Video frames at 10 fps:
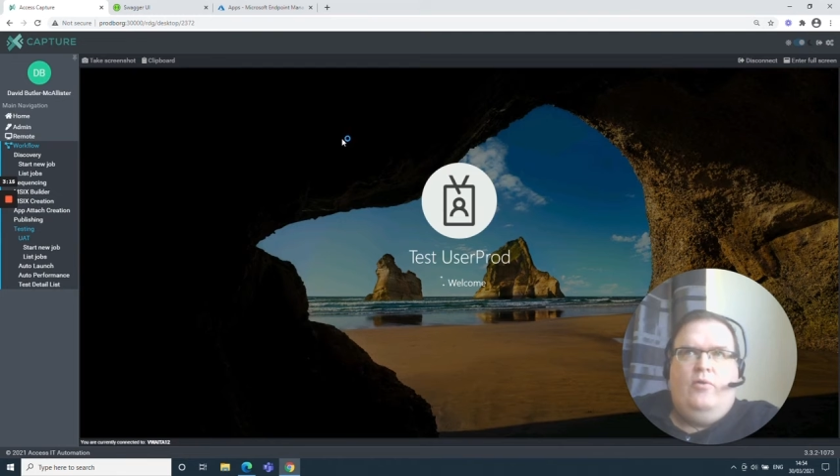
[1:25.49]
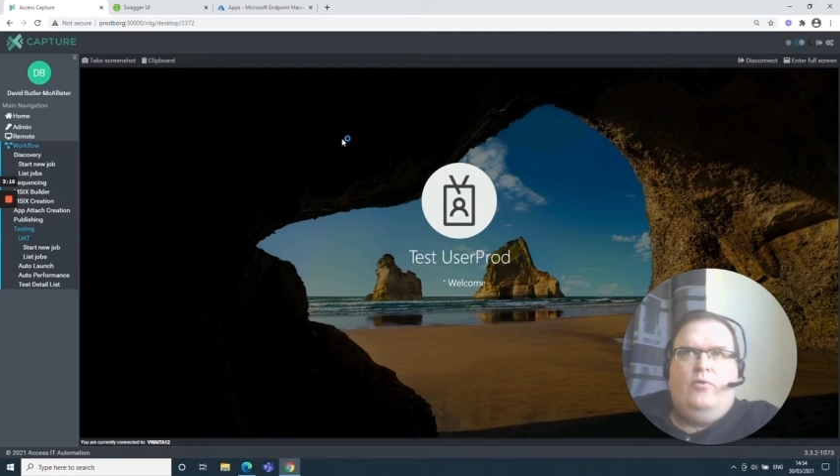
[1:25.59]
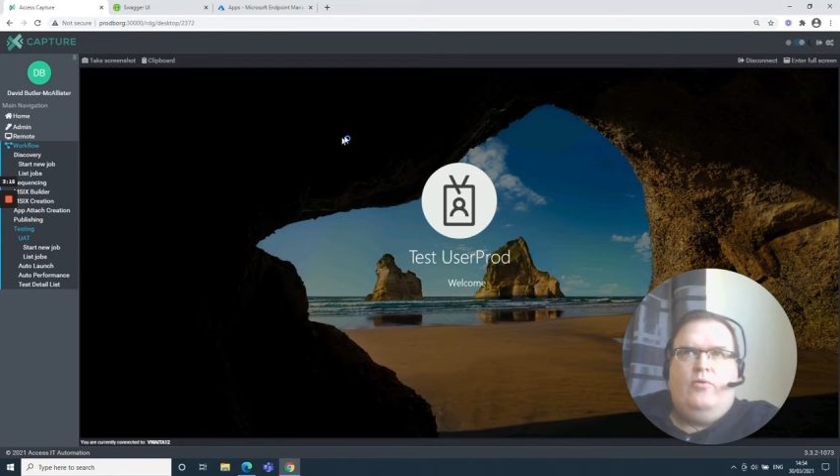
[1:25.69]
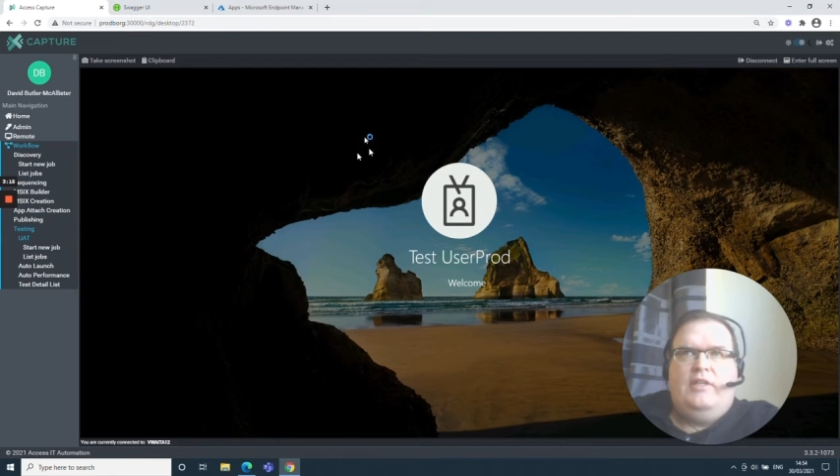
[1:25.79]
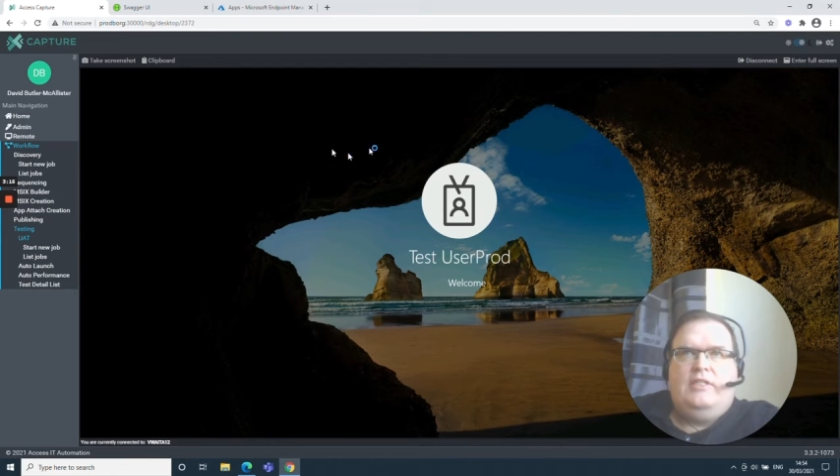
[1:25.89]

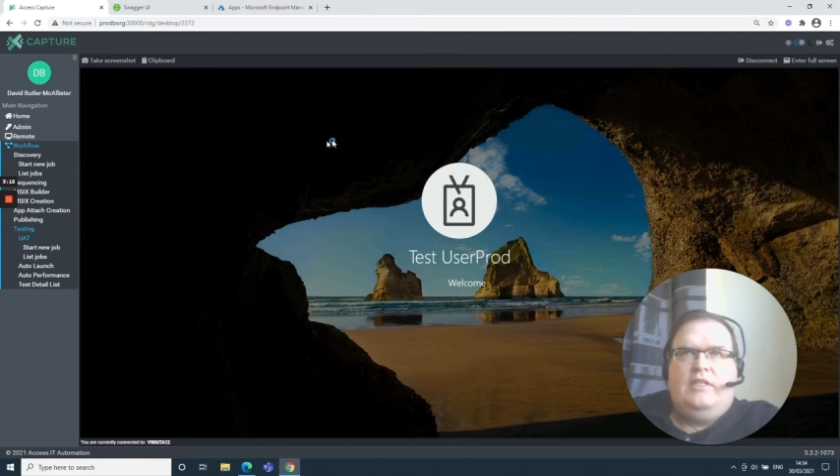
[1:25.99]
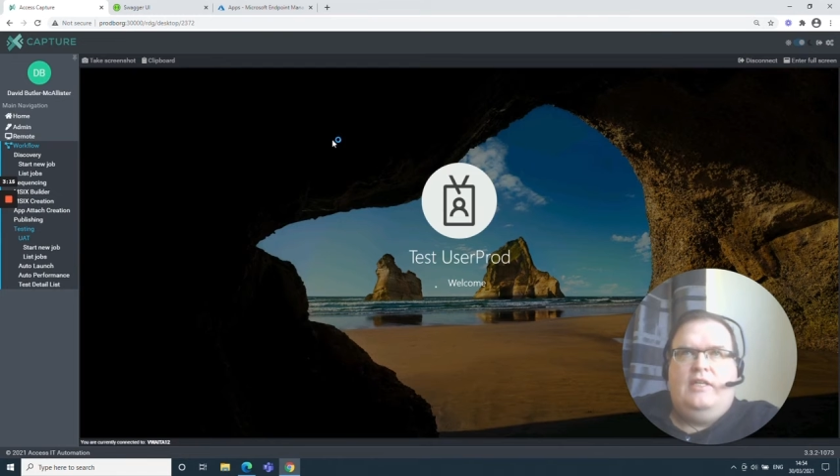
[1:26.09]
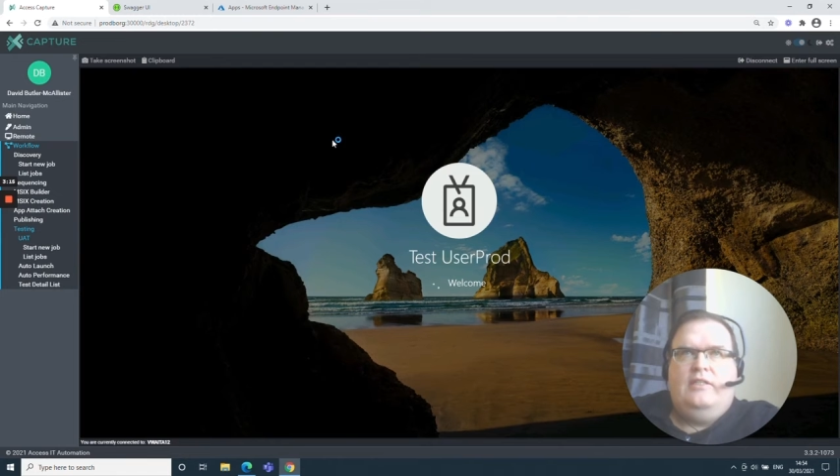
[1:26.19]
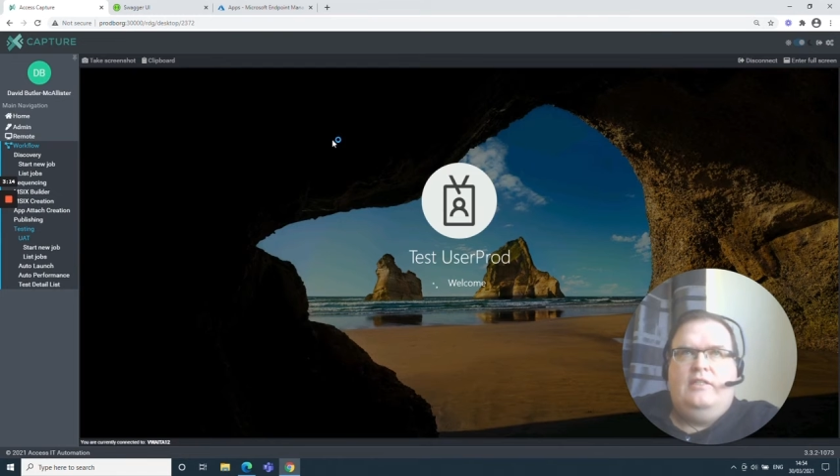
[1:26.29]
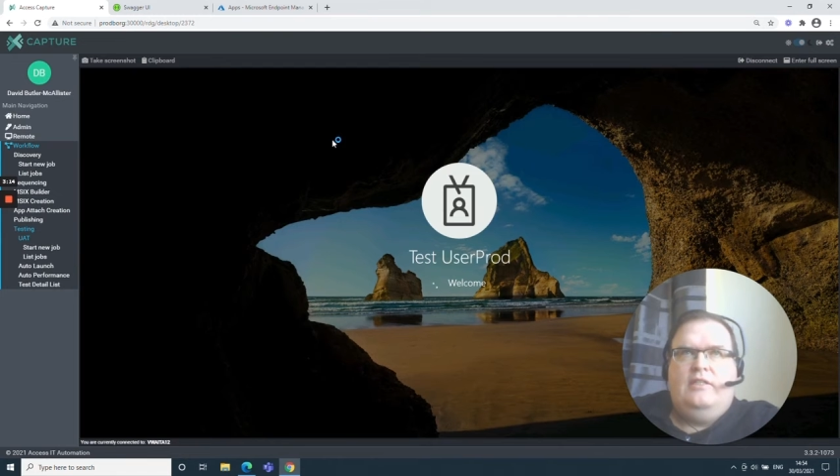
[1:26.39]

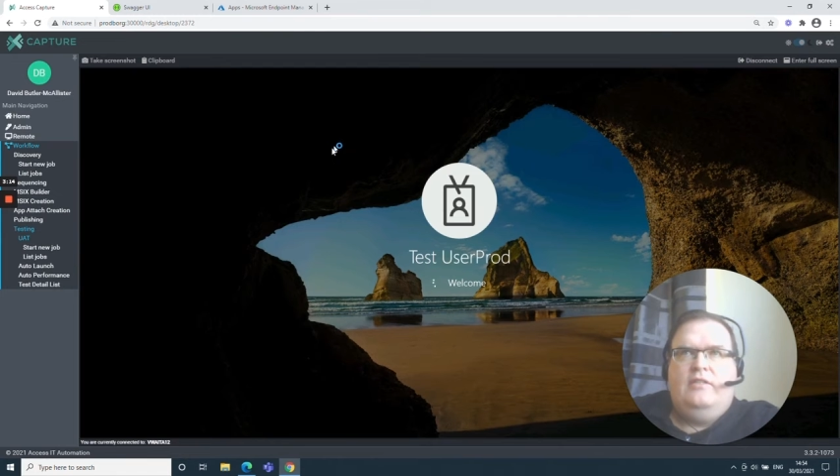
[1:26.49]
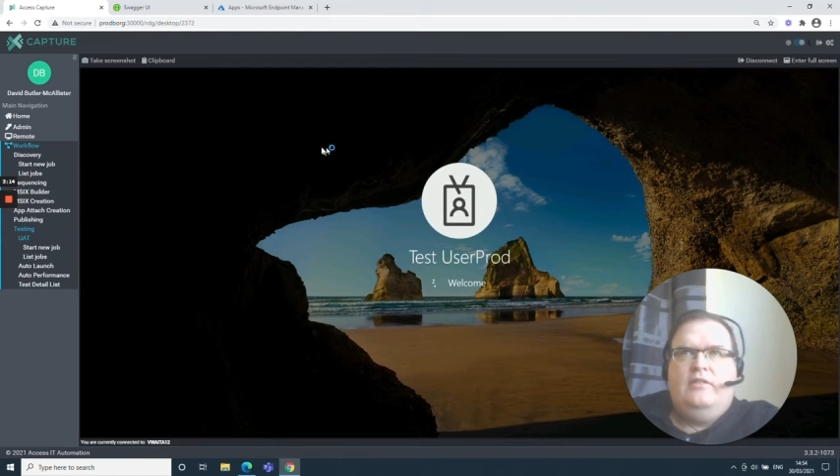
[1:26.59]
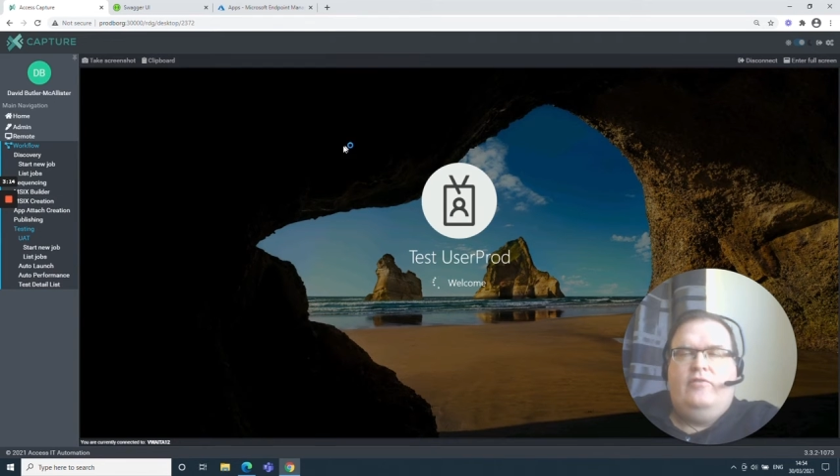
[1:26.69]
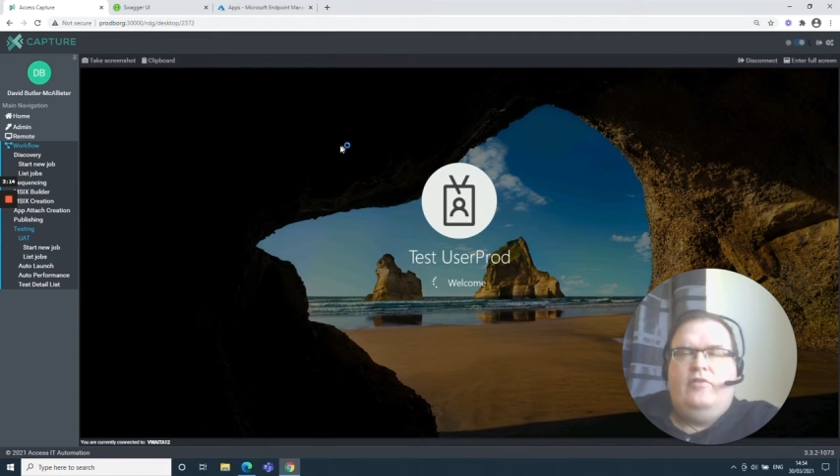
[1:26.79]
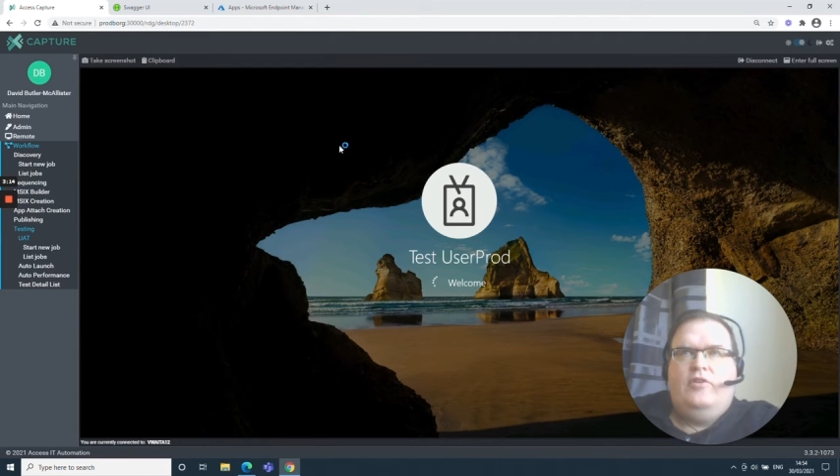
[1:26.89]
authenticated
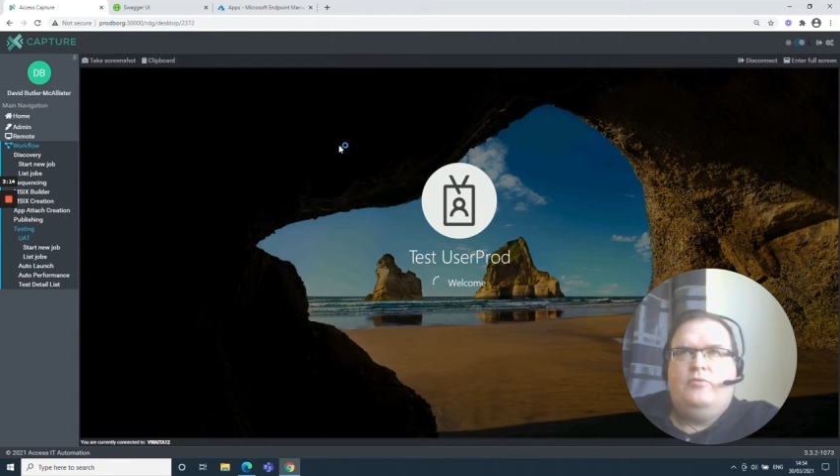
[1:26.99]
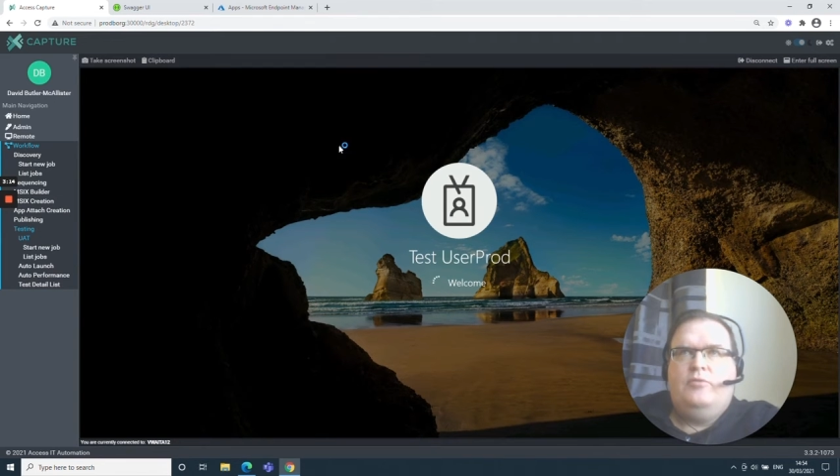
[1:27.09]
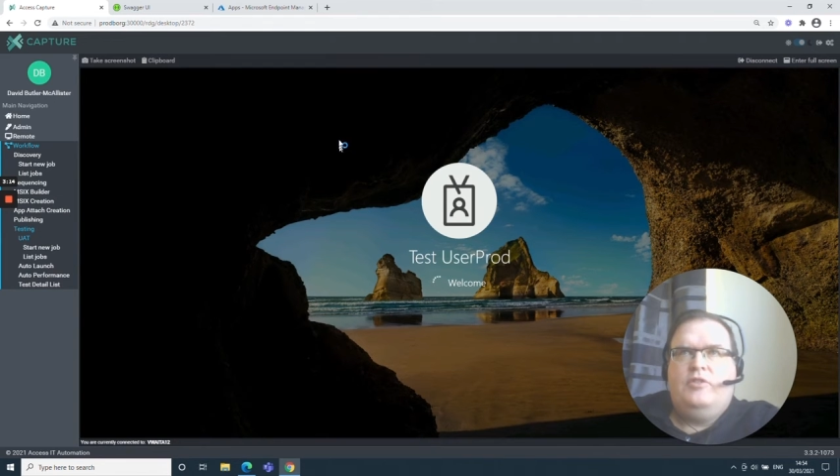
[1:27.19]
virtual